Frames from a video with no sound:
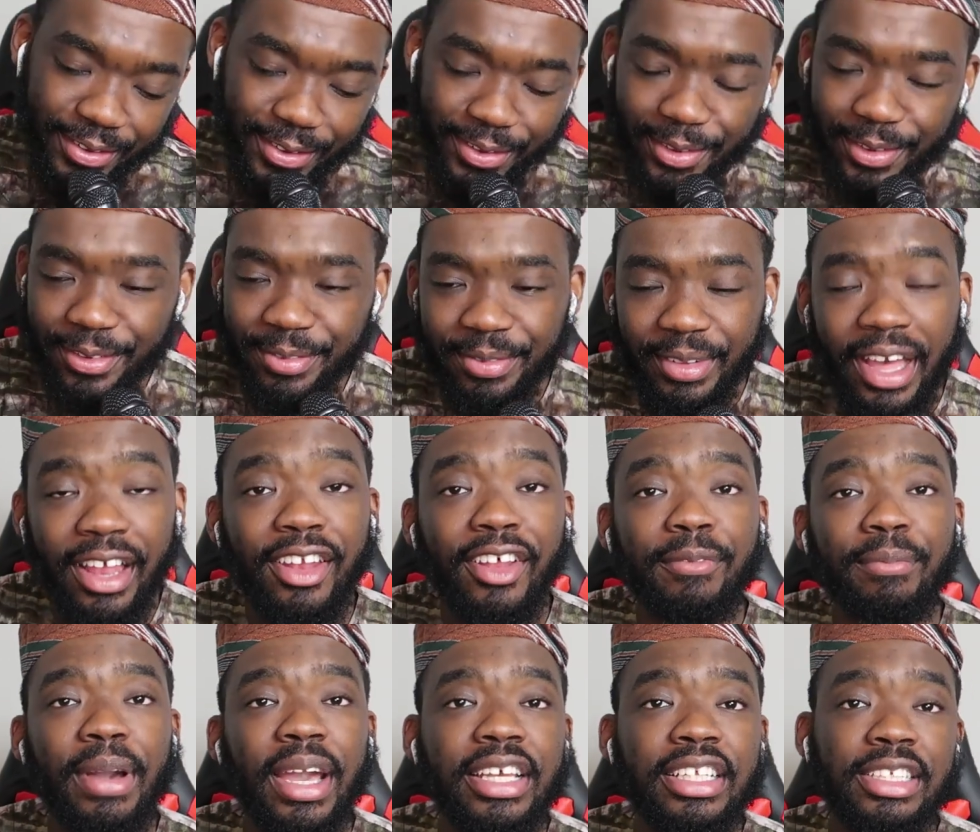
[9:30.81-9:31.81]
Whew. I
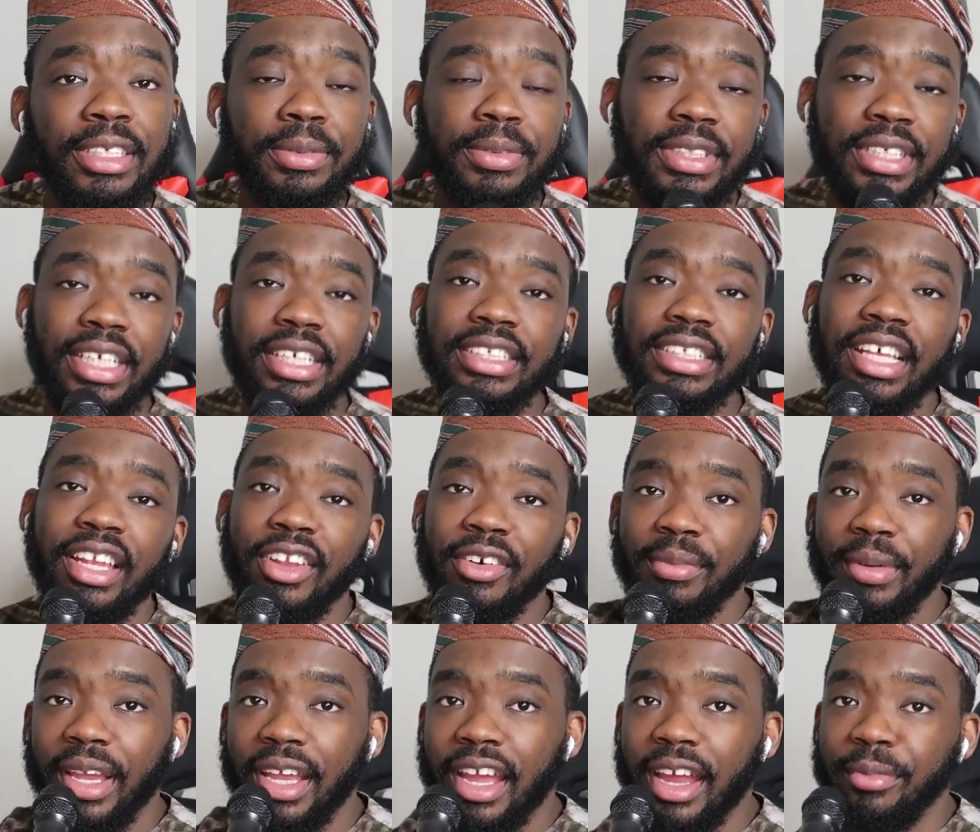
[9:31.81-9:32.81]
love my Egyptians, I
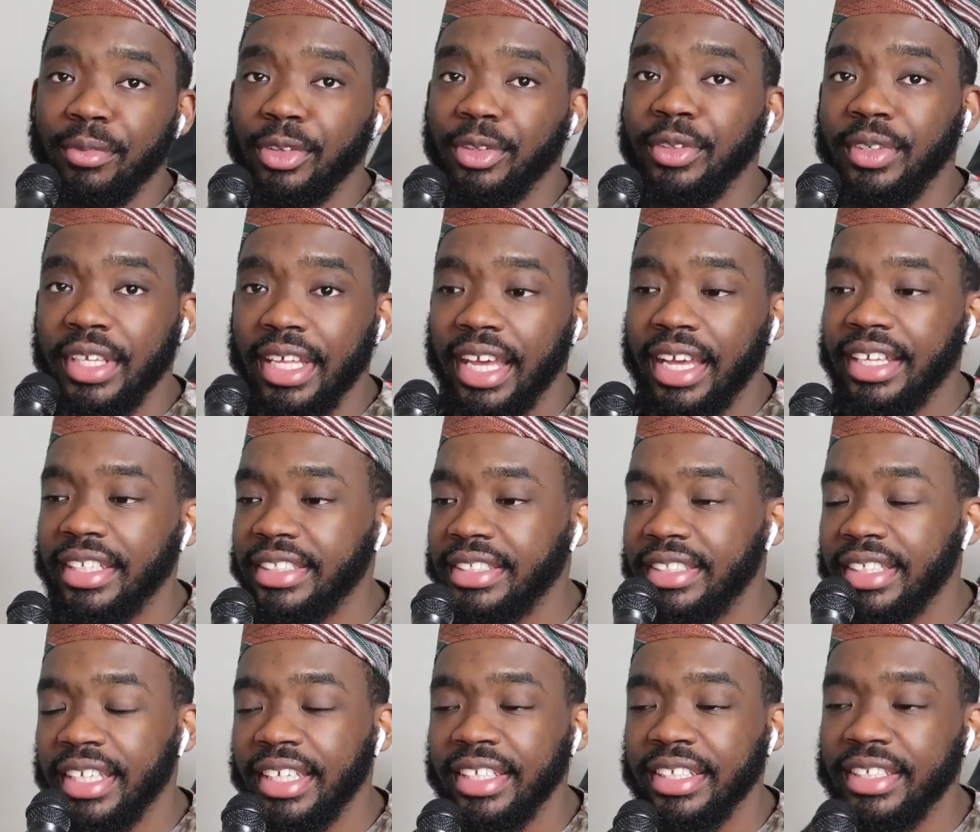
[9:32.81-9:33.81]
love my
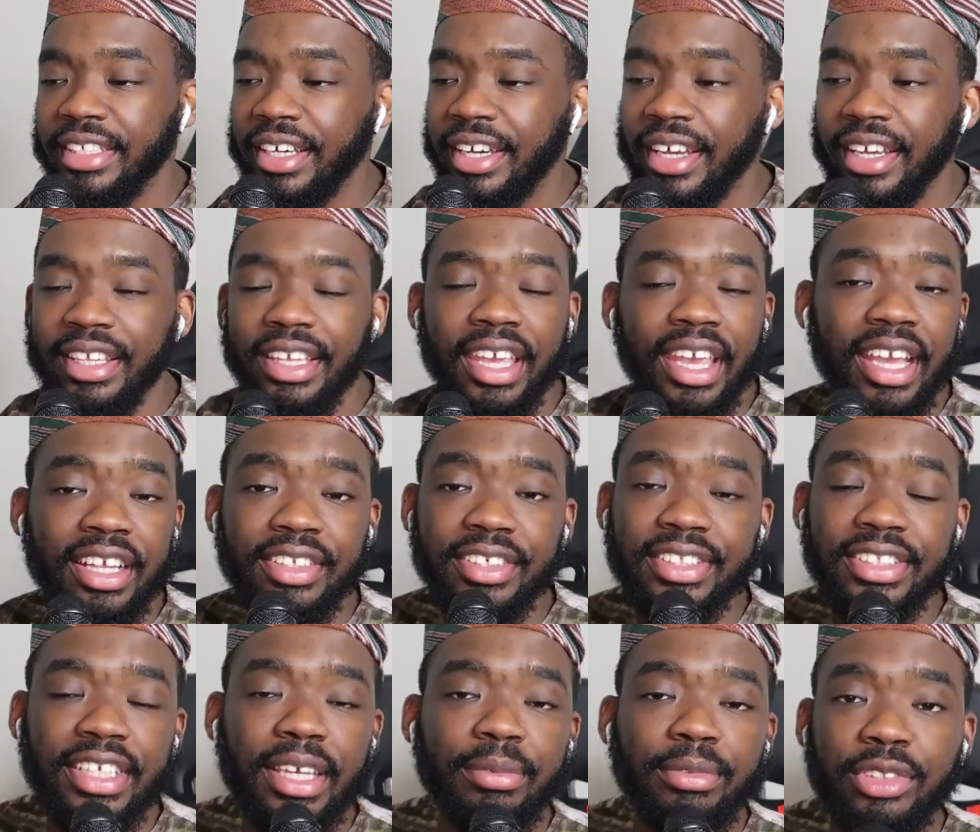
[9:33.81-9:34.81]
Cameroonians, and I
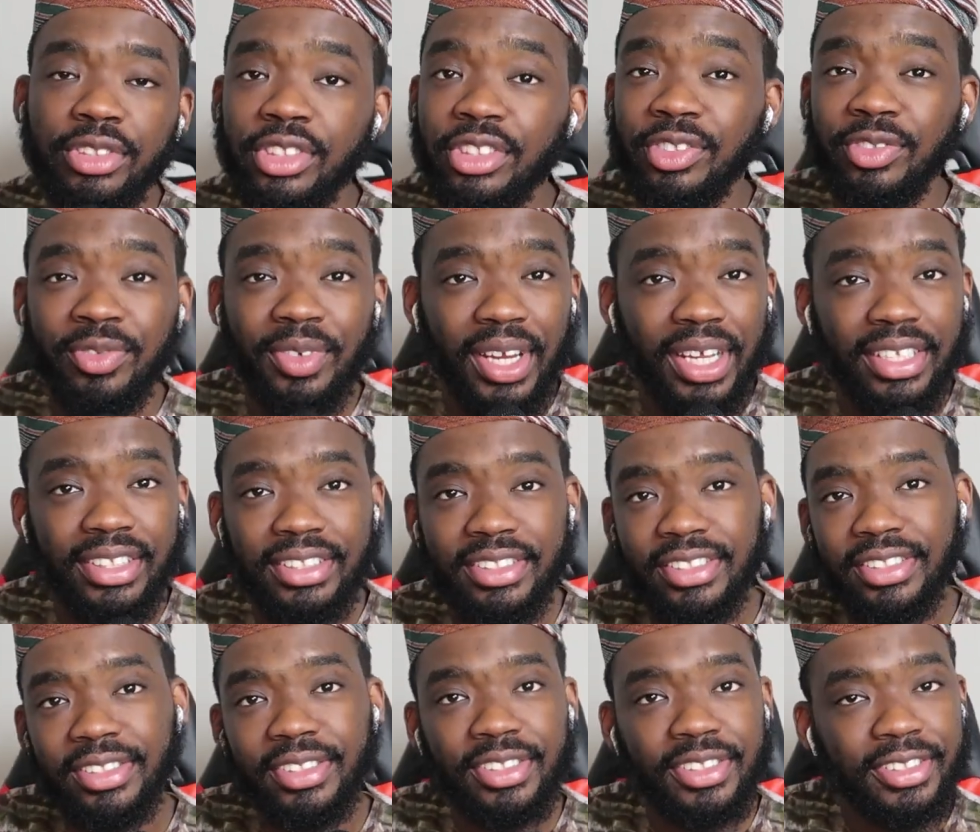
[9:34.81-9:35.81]
just came to just
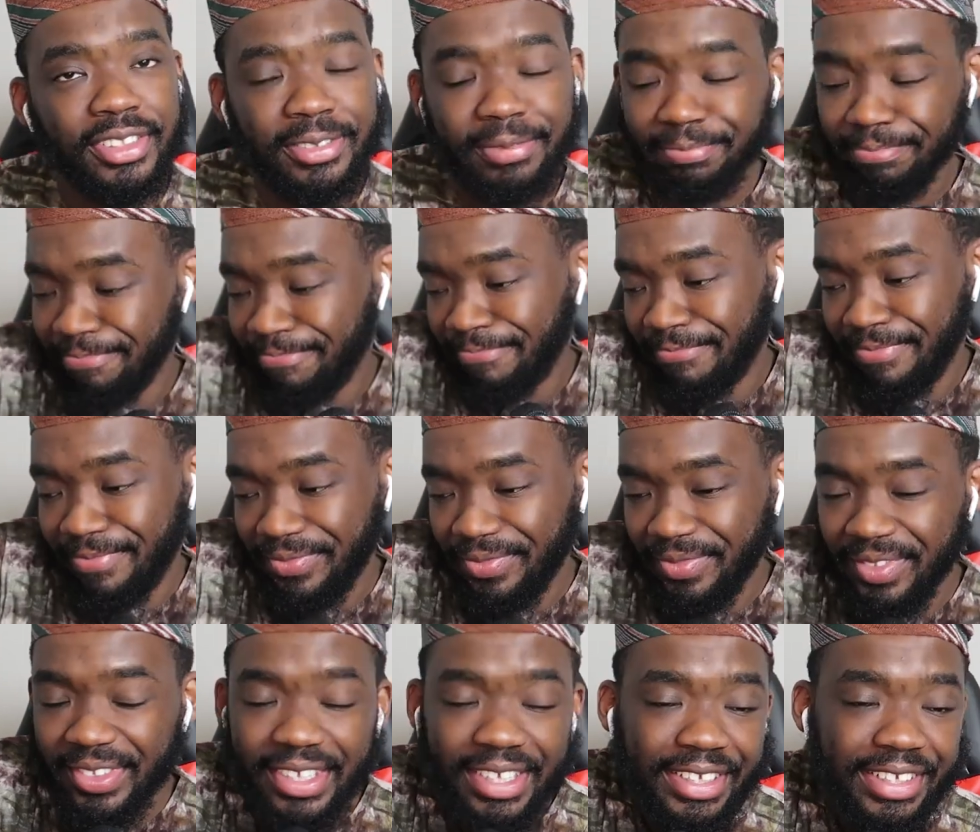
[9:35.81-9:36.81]
rant, just
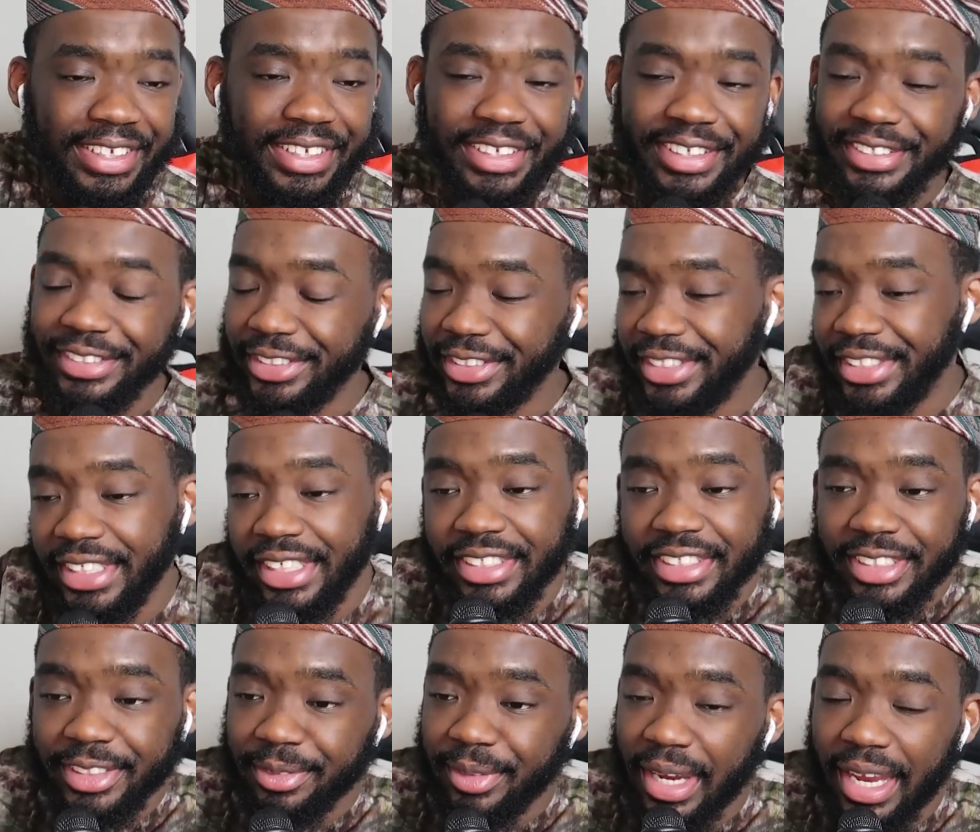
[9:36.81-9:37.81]

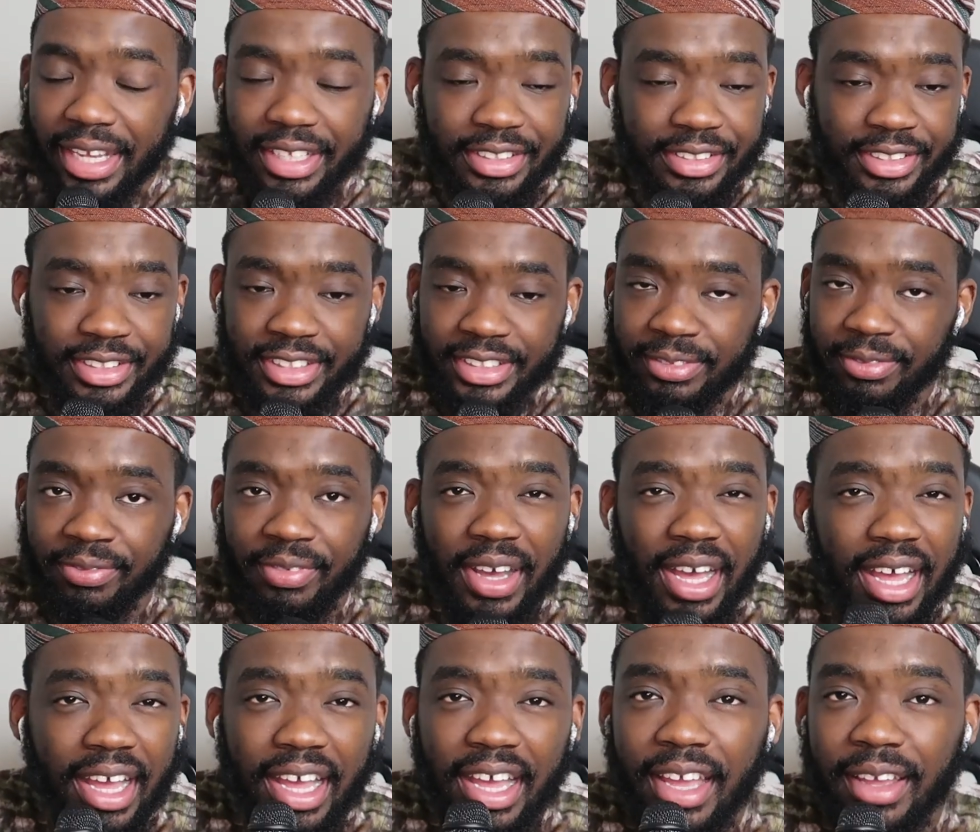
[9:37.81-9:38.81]
interact, just
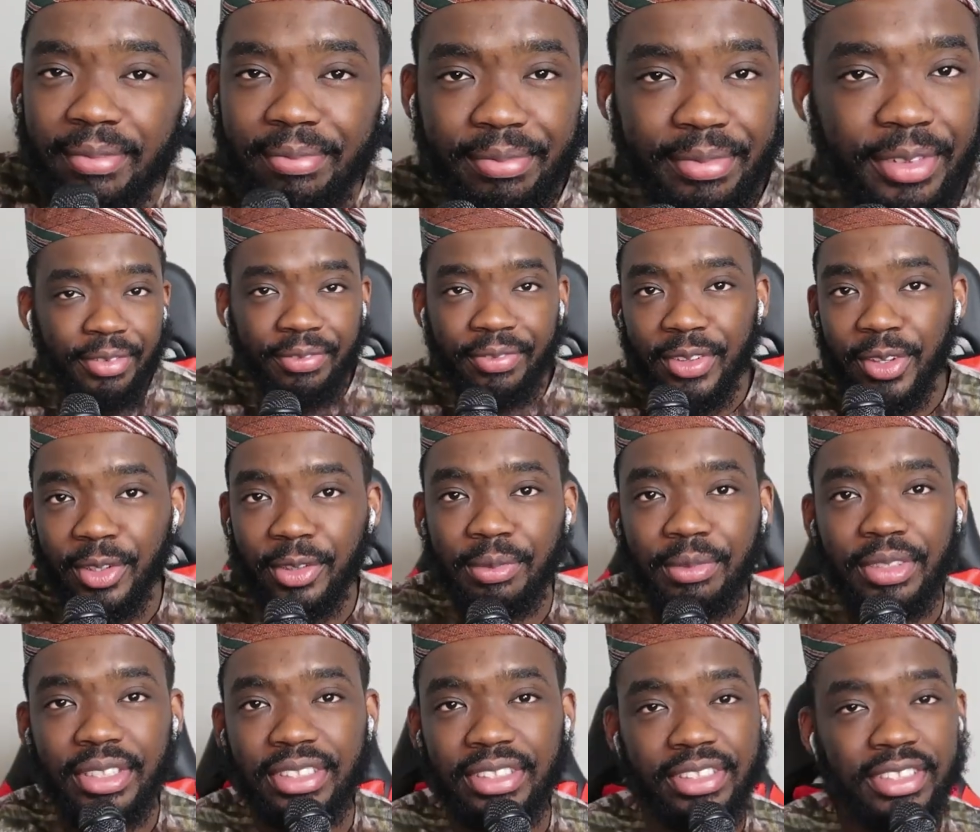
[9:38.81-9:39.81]
vibe. You
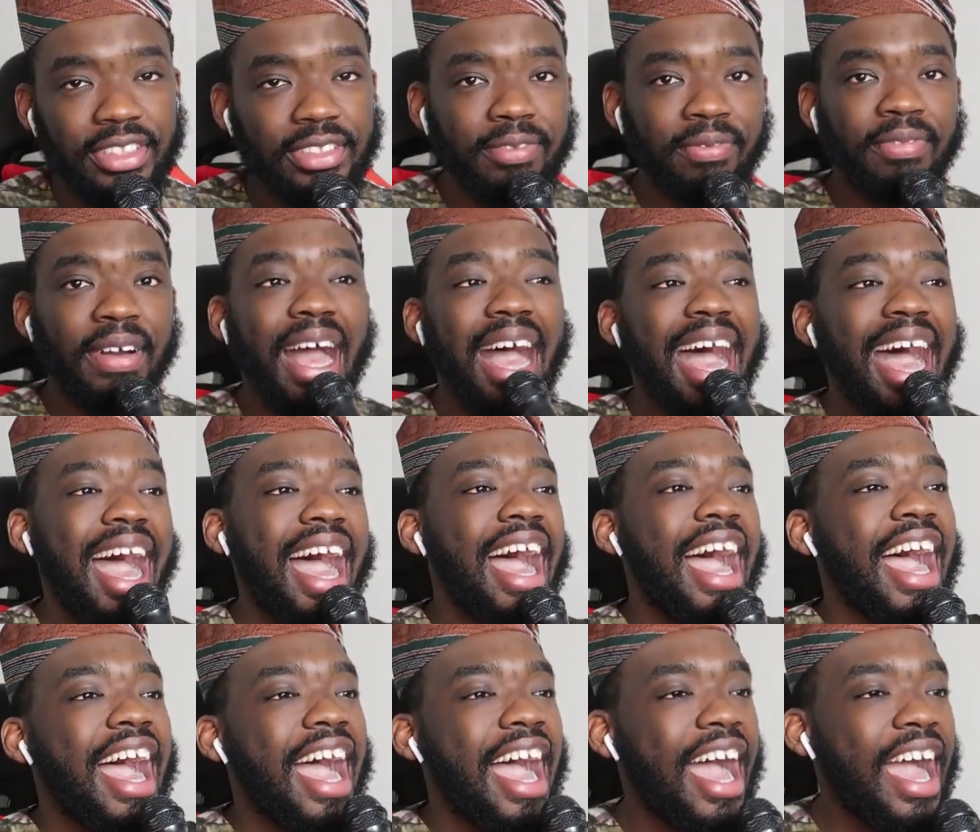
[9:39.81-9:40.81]
feel me? It's just
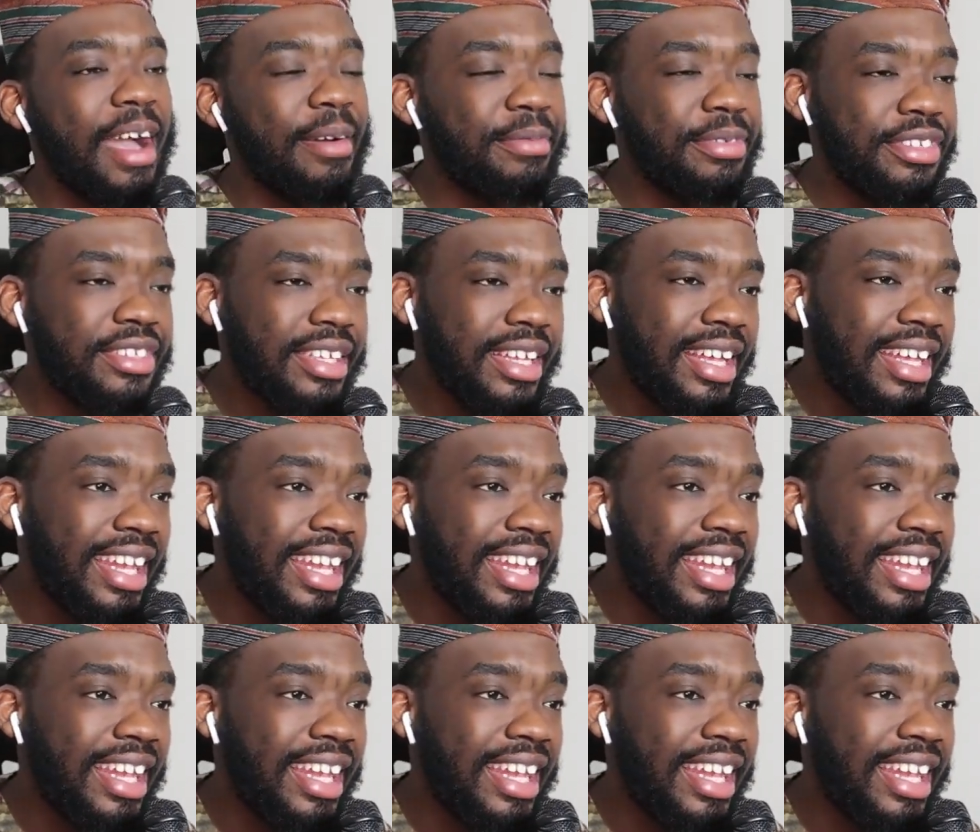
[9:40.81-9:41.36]
vibes.